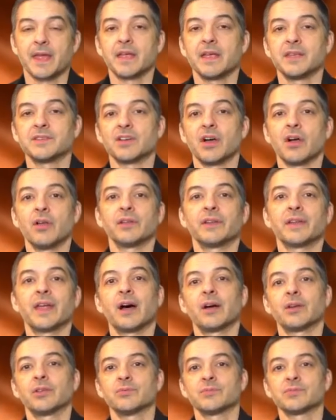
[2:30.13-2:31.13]
It's all in
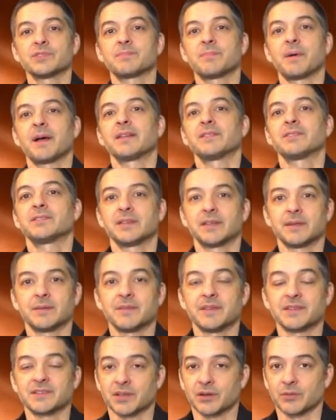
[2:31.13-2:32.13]
how you respond to
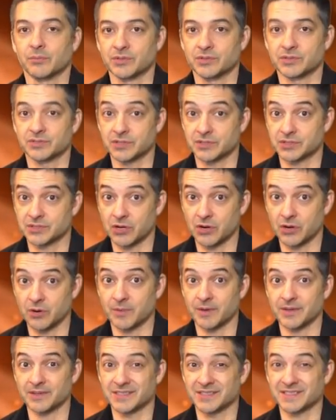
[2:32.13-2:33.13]
him that's going to
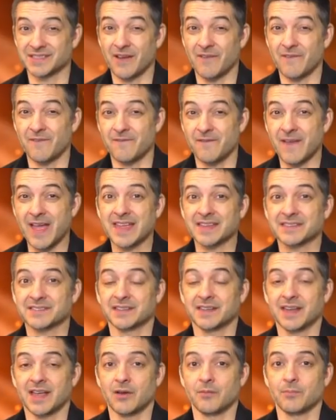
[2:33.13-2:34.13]
determine just how
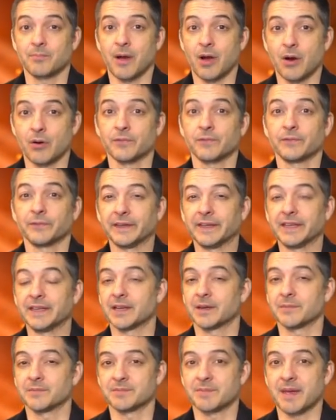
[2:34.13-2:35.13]
fast and how powerfully he
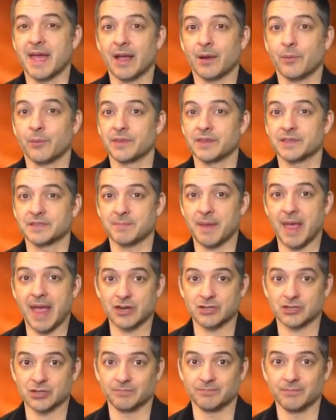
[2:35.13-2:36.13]
comes back with his
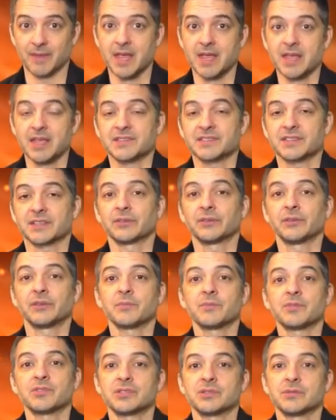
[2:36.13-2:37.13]
passion. Signal
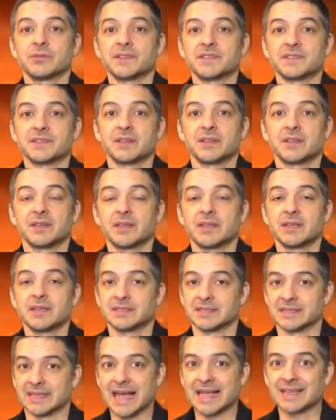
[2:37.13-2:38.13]
number 2 is
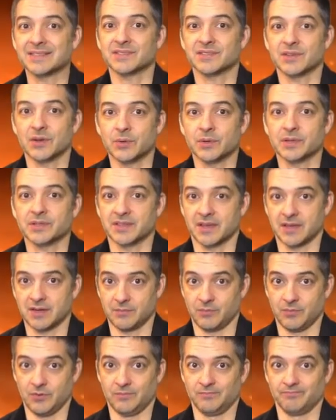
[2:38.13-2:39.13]
he's not so
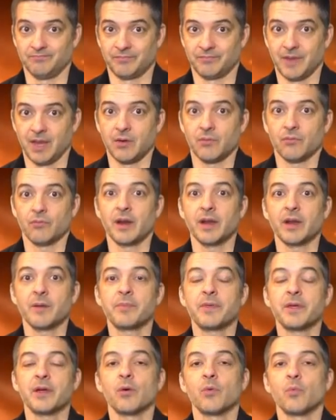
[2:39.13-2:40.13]
excitable. Right
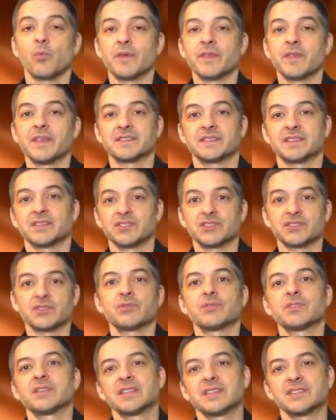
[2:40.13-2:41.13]
up there with his
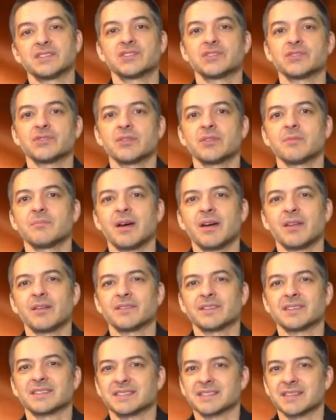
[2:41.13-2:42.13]
uncertainty is a certain amount
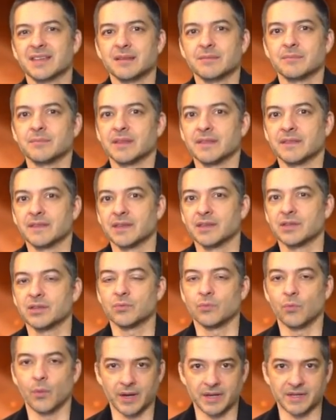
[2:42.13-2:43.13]
of excitement that
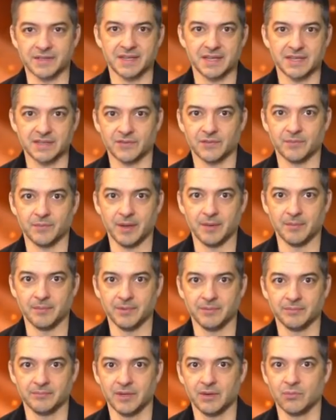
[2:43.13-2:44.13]
you want to sense from
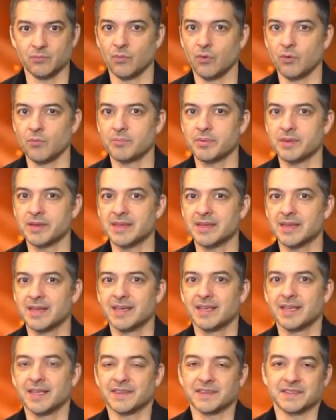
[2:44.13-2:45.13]
him. It won't be
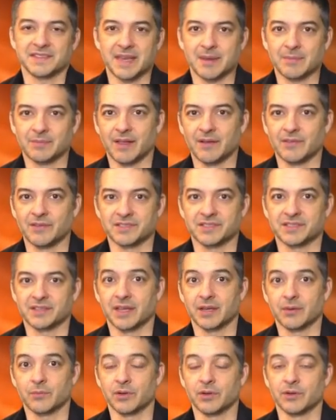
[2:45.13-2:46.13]
at the same levels
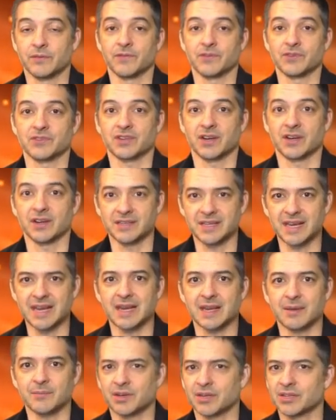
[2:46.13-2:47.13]
like when you first started
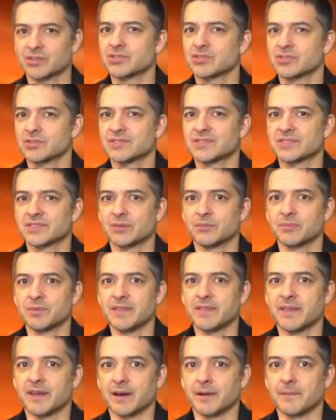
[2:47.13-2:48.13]
dating, but it should still
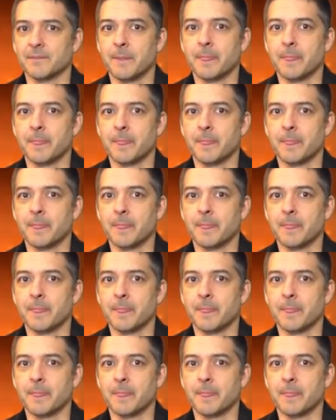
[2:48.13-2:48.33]
be there.